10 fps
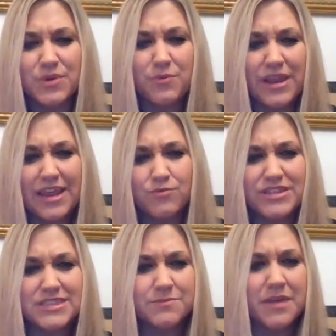We went in with
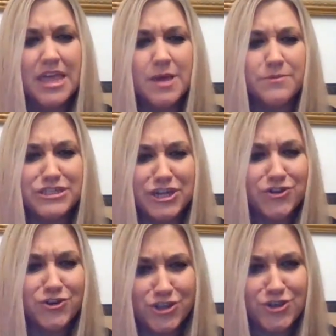some
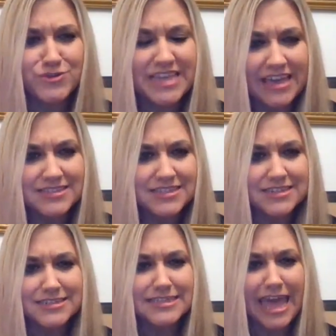particular use cases,